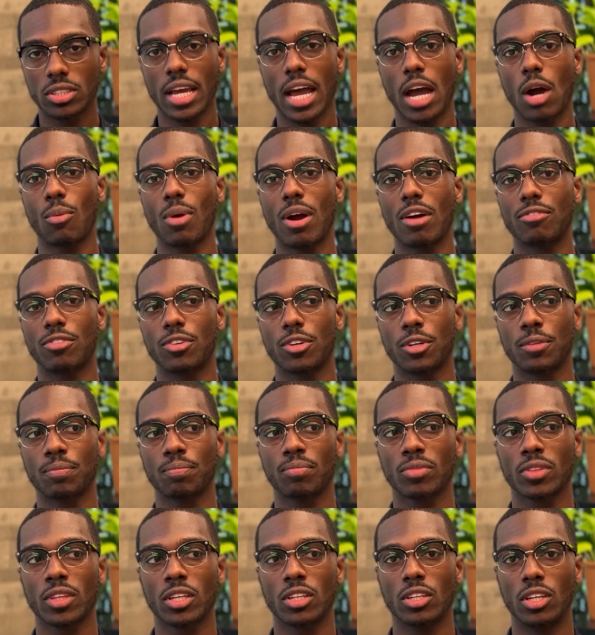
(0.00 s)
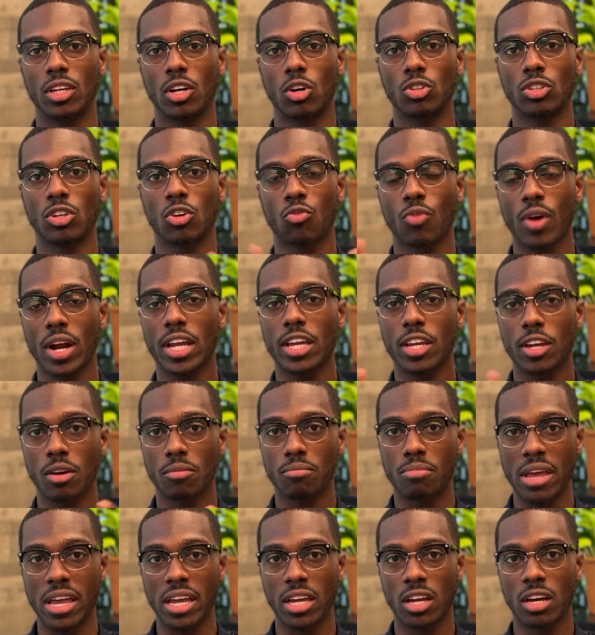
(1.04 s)
However, you're running your
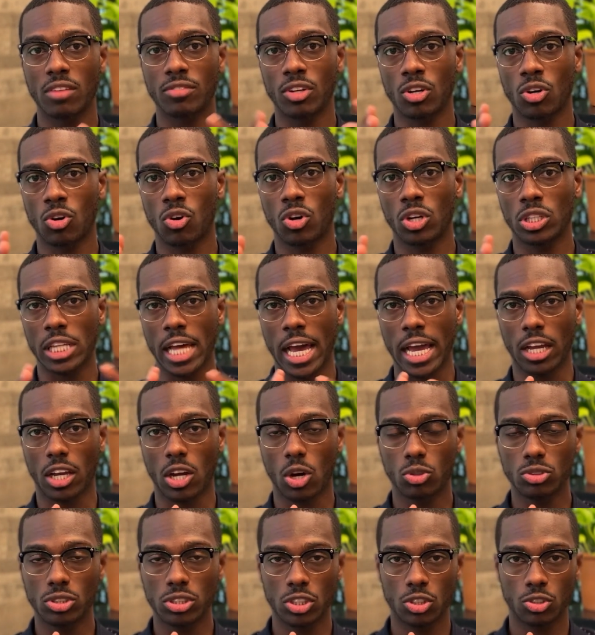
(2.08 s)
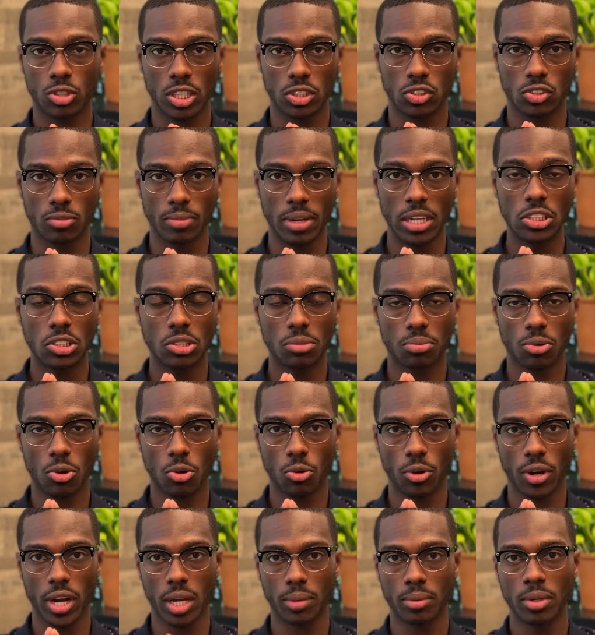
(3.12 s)
beta of your online coaching transformation
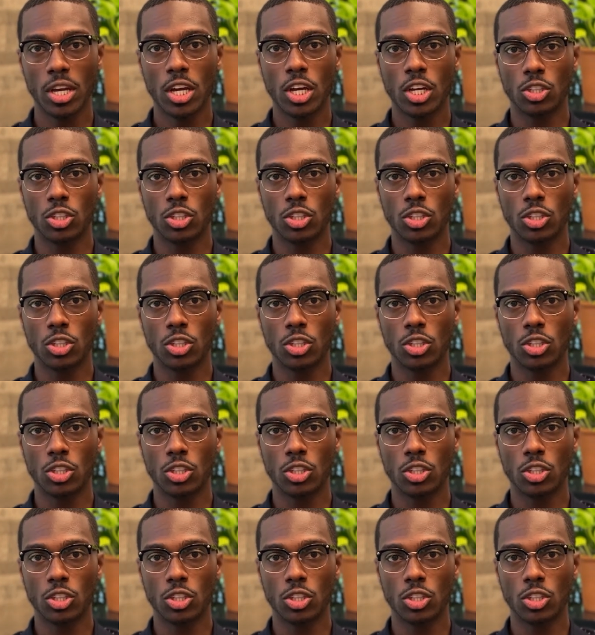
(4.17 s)
program.